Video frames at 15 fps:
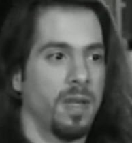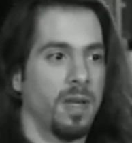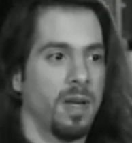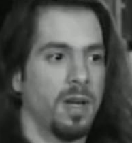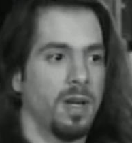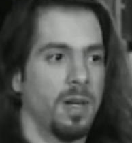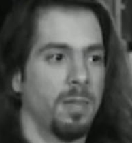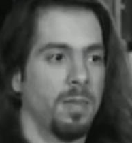
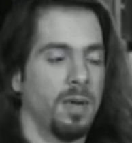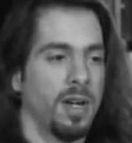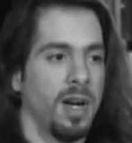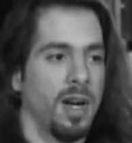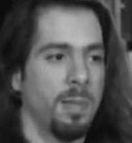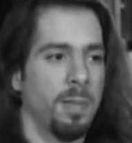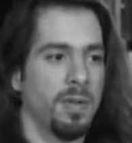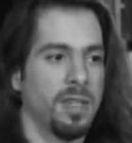A
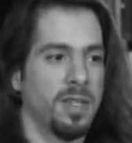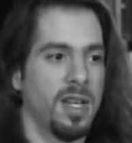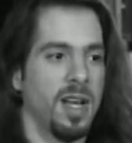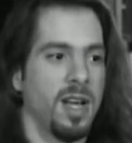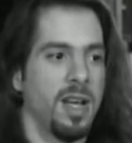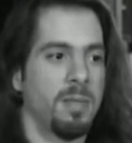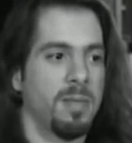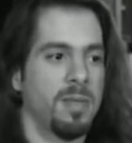couple of
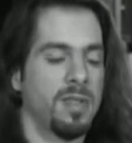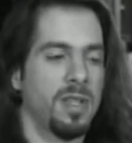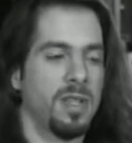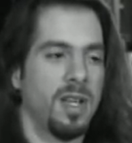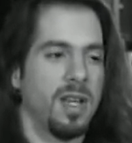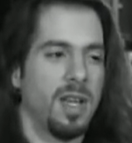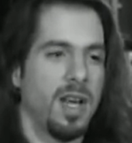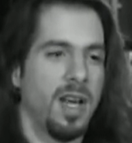times
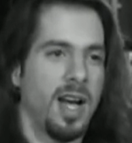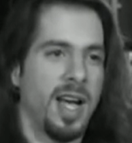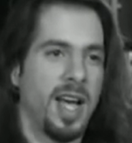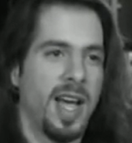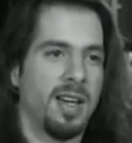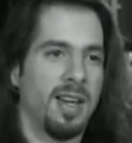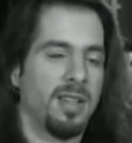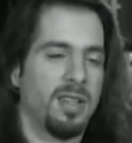I
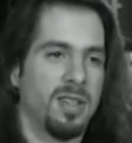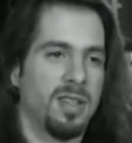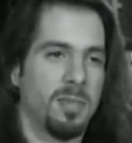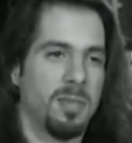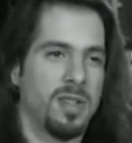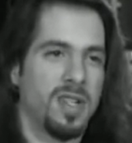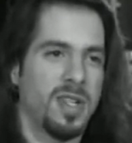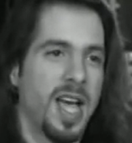had some
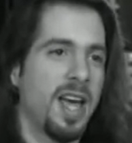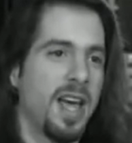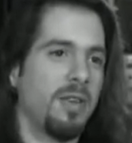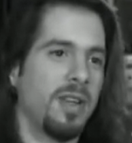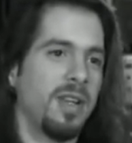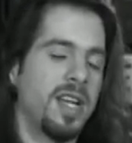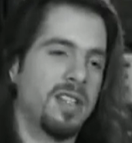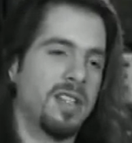scattered
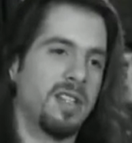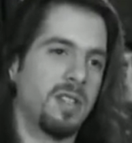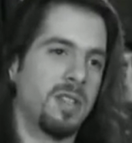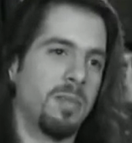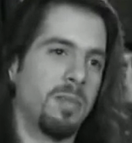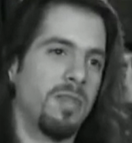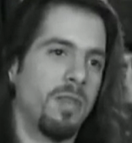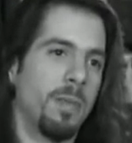lessons
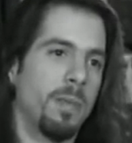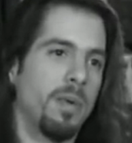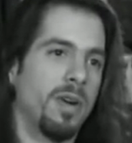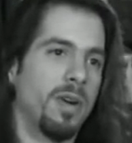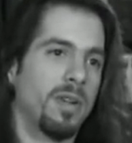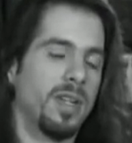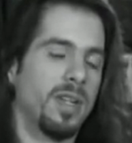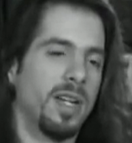before
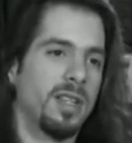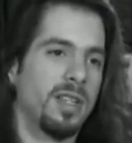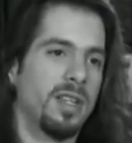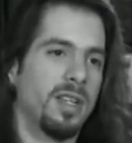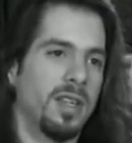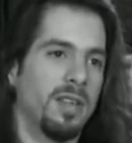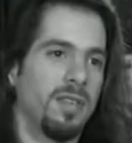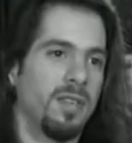Berkeley. I took
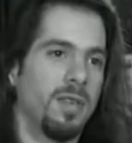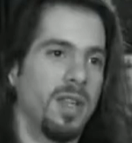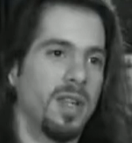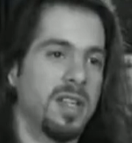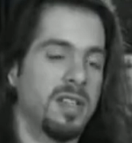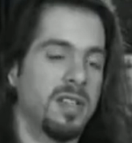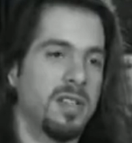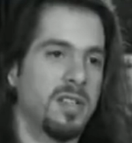a few
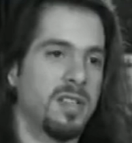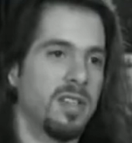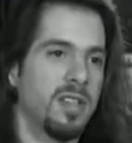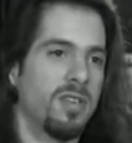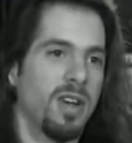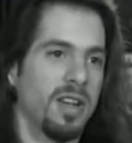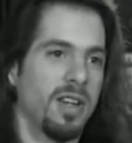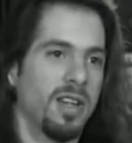lessons to
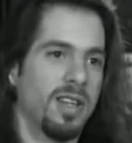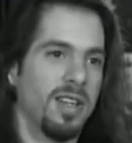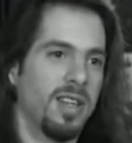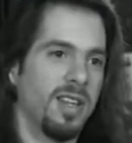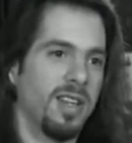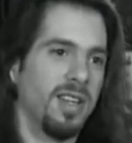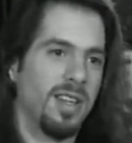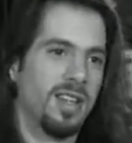try to
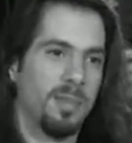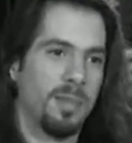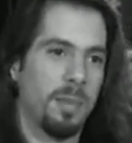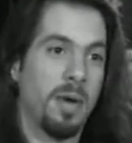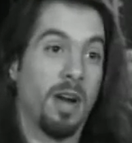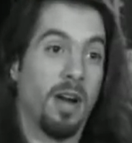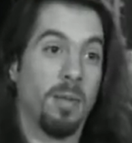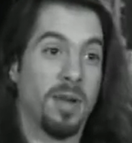
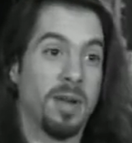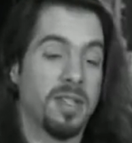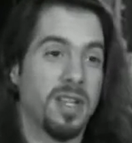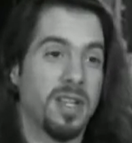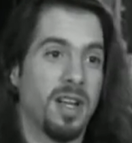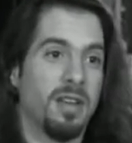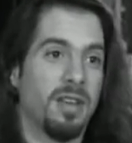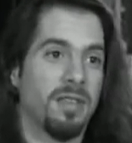prepare
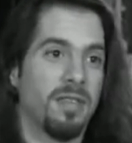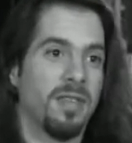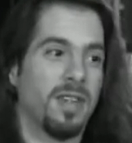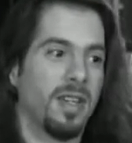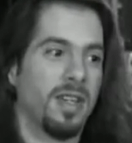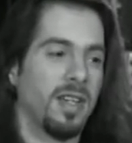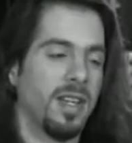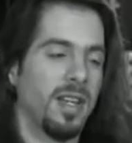myself,
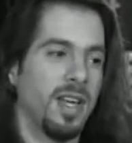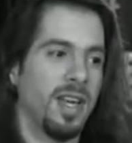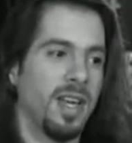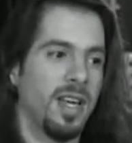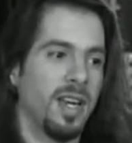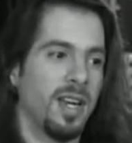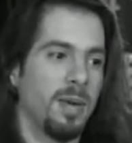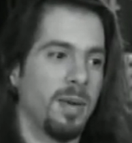
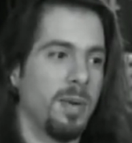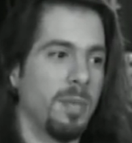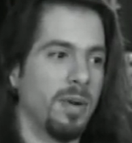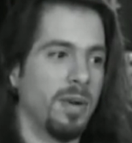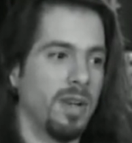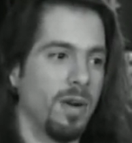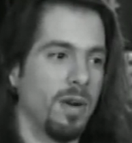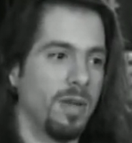and I remember
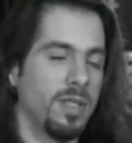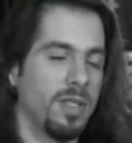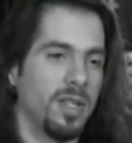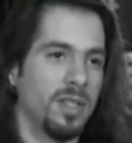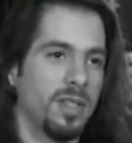going to